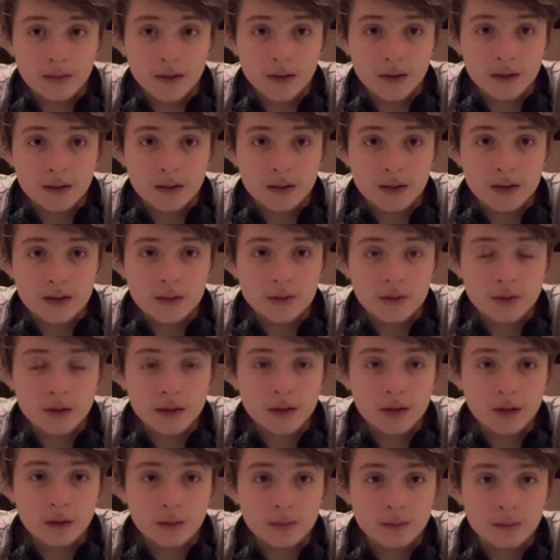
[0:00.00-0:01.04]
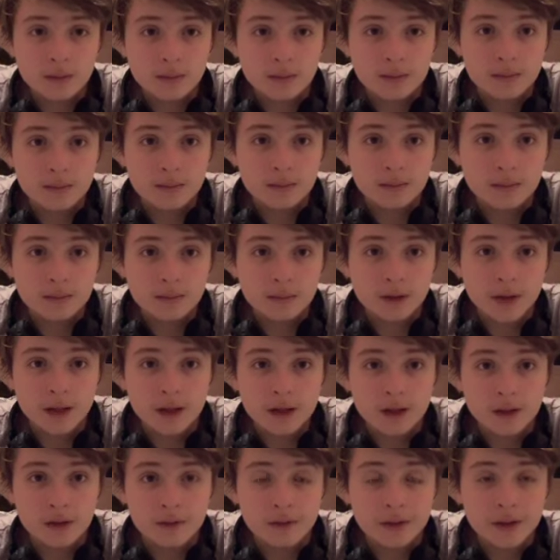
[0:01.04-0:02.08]
On this video,
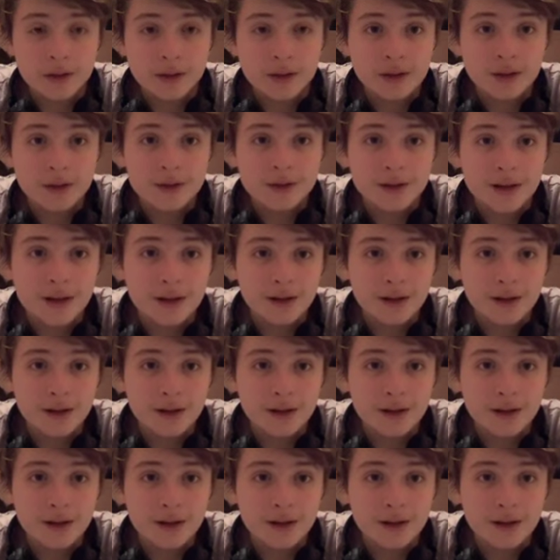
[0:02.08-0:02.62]
later videos,